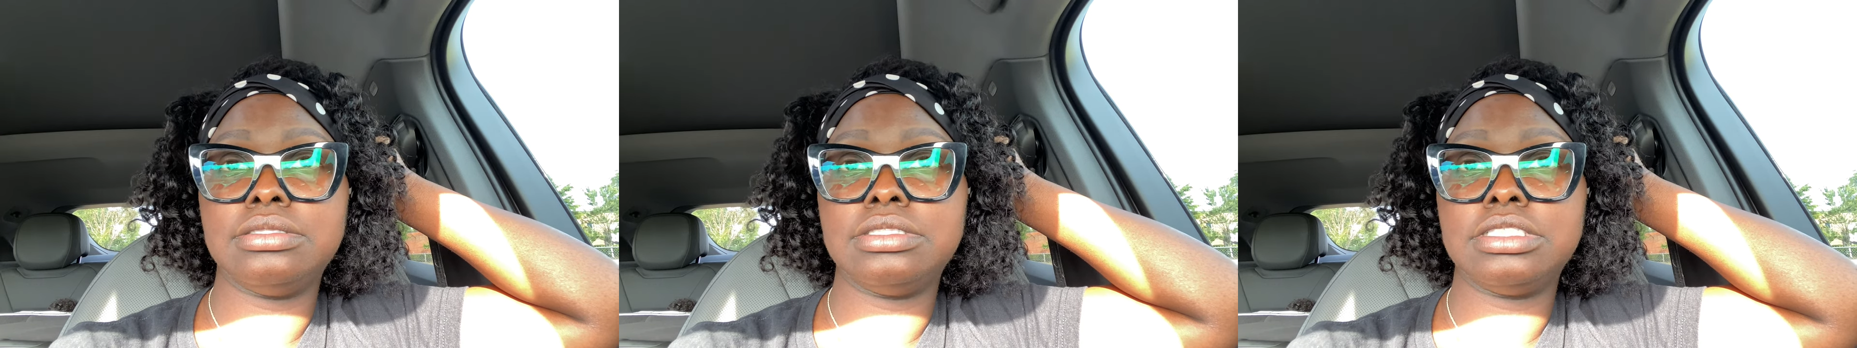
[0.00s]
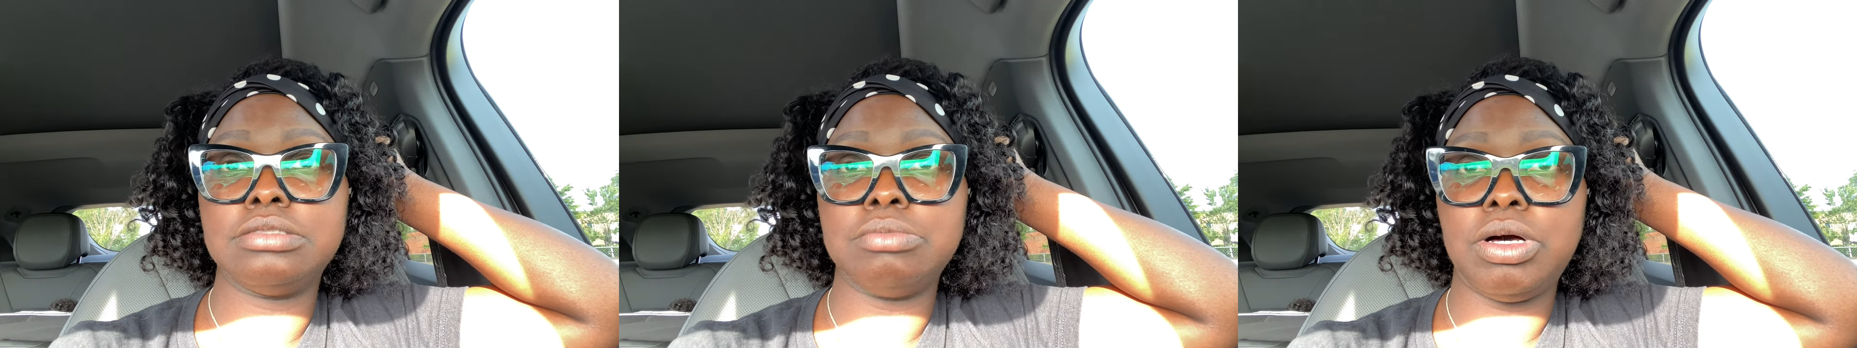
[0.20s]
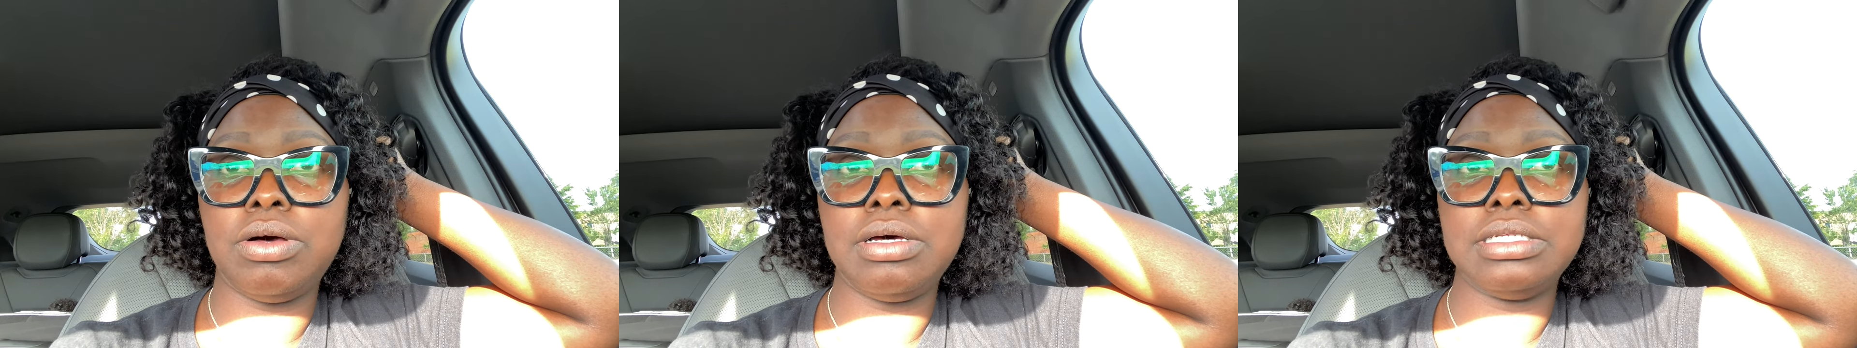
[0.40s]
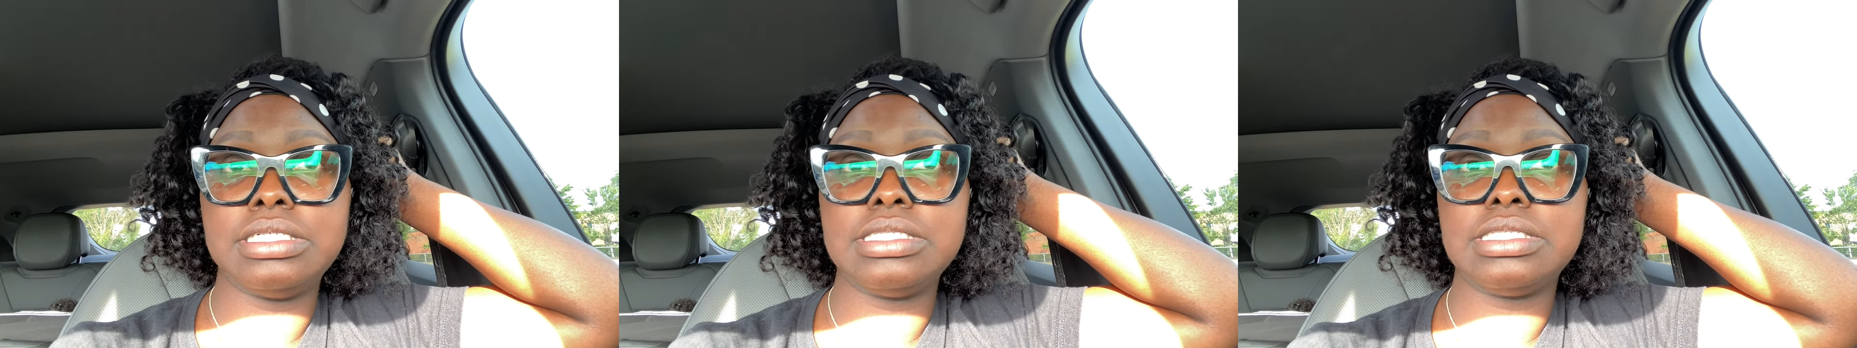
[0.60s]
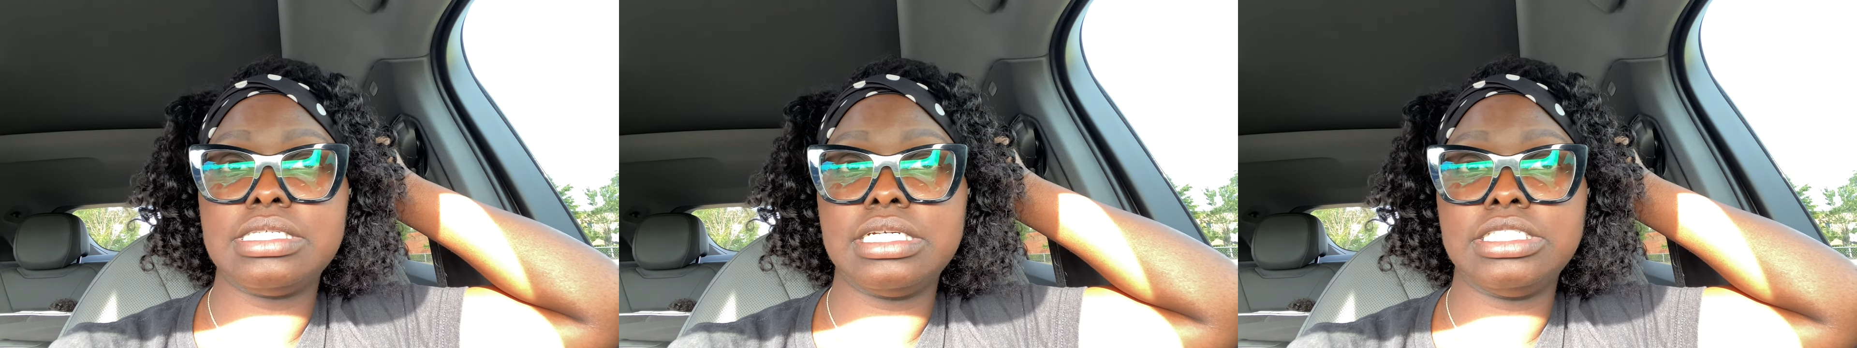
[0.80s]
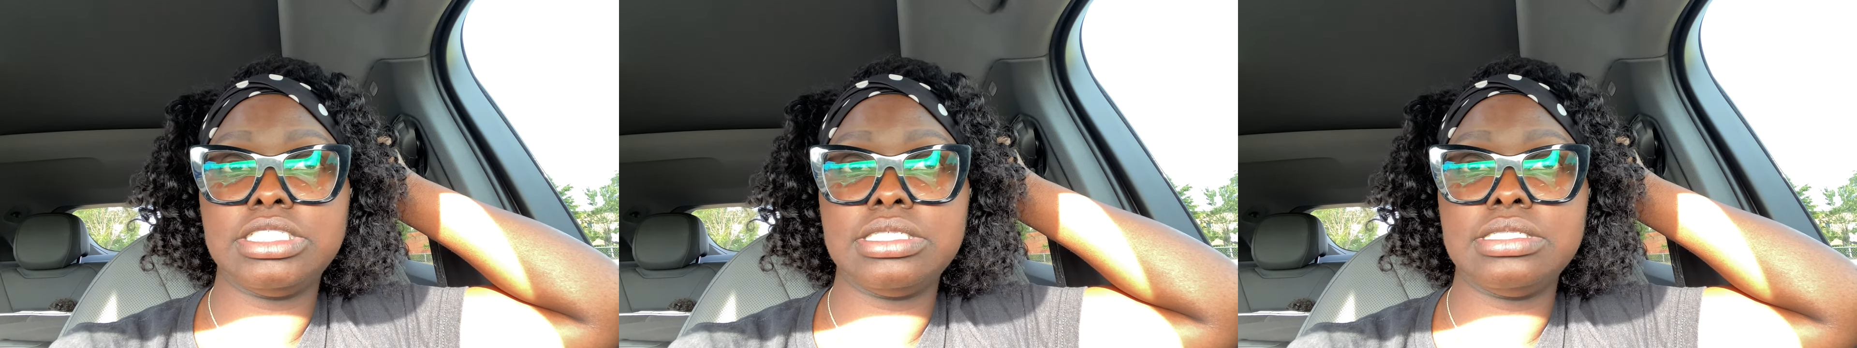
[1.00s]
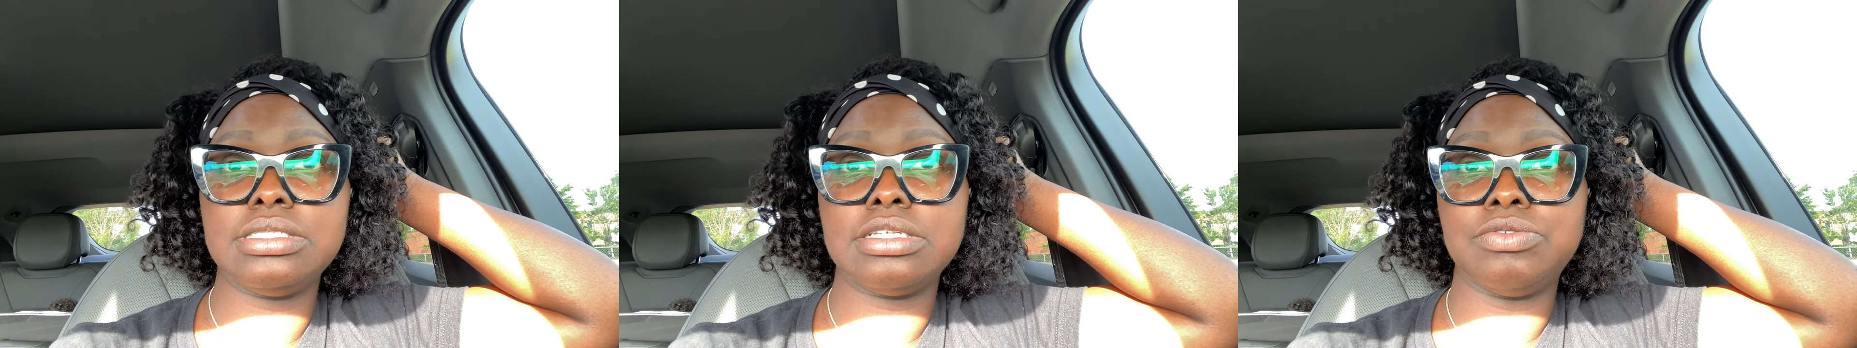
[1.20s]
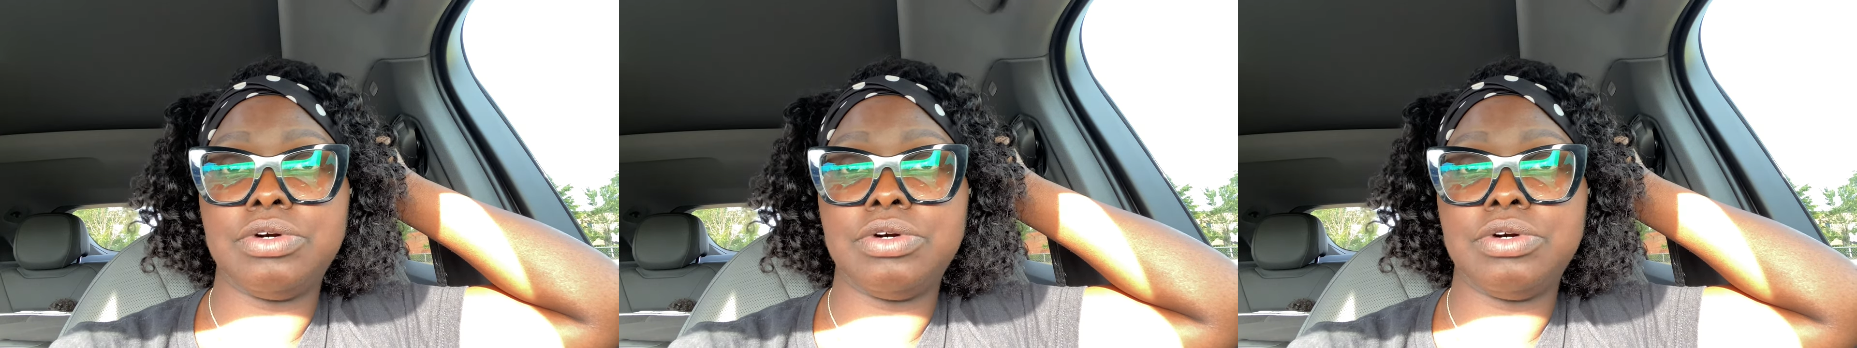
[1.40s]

small incisions.